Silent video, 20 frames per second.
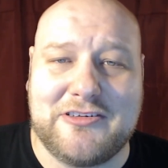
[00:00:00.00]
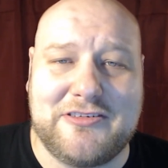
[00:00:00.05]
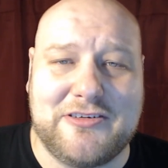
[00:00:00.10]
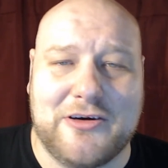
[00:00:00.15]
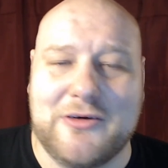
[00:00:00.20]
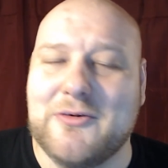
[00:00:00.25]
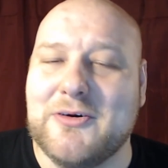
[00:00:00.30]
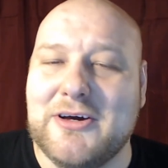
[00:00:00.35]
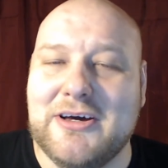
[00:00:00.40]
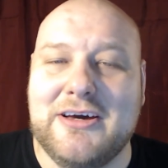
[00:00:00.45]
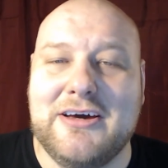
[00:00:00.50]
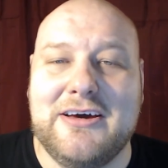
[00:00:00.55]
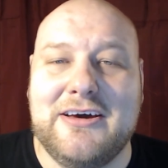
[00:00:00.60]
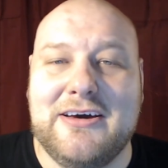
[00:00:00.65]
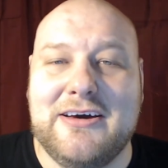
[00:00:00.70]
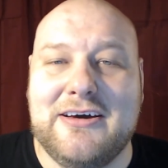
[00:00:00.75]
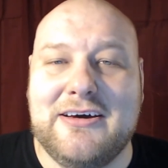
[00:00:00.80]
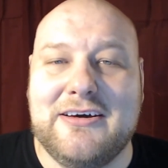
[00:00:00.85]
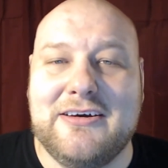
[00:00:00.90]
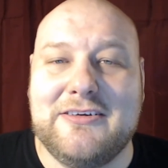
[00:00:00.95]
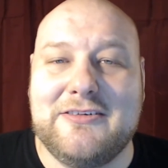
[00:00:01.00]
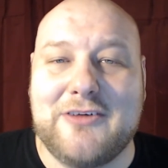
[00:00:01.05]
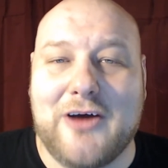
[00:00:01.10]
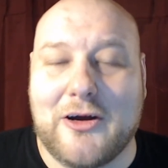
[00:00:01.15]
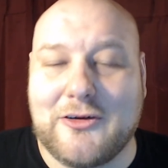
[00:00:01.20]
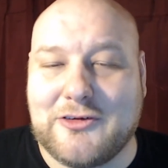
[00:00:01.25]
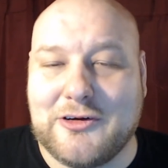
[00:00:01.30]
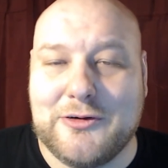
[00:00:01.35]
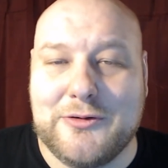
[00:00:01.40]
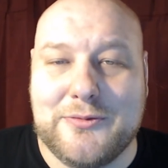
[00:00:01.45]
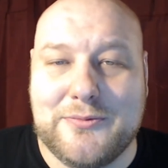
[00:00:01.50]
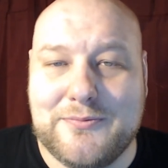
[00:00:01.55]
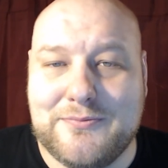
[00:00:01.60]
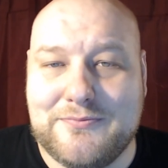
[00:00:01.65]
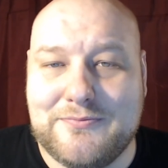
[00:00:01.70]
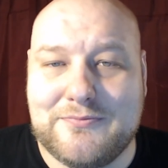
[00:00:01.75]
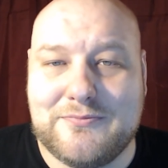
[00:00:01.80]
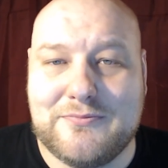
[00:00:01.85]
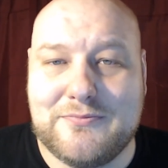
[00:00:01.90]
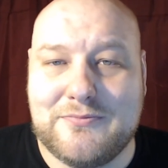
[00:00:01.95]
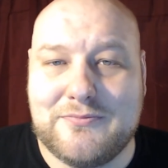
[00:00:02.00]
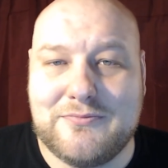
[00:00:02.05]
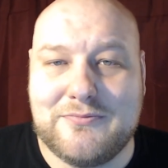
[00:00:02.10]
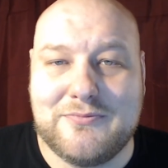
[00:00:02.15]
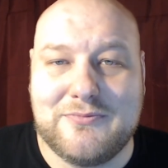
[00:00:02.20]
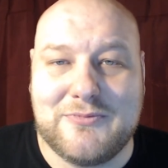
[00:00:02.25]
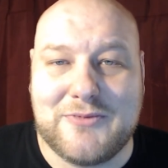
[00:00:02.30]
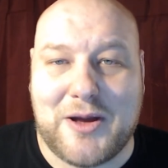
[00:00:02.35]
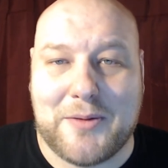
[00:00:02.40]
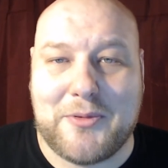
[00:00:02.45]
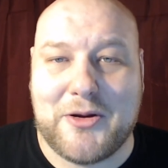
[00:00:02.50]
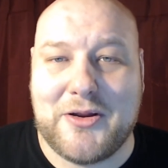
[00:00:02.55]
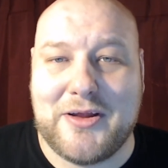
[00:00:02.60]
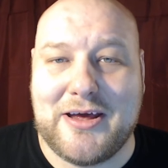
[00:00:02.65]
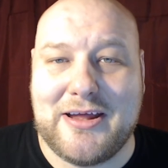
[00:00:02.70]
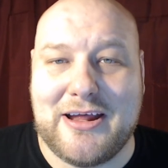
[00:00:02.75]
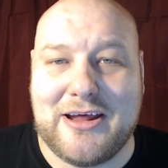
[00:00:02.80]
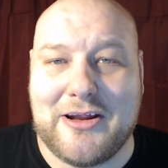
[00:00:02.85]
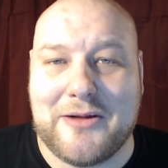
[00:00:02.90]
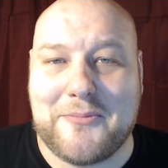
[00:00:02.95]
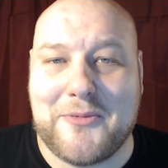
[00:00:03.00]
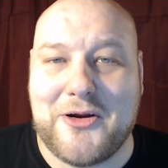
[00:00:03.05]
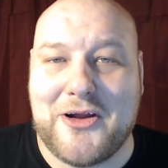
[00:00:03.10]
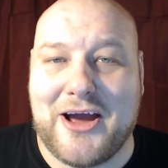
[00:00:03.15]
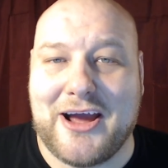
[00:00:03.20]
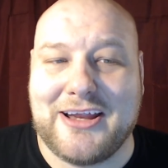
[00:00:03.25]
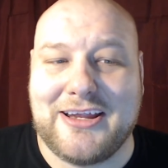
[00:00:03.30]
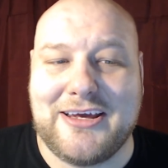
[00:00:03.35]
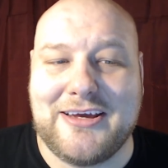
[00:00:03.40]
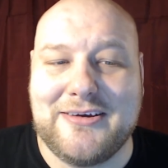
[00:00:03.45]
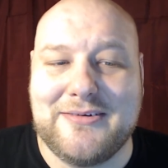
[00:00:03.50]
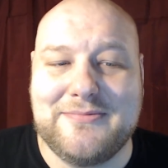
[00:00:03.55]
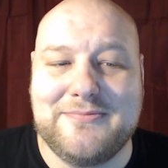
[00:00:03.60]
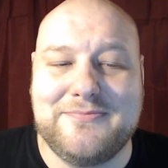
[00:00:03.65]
So, Saw 2 coming in at number 90.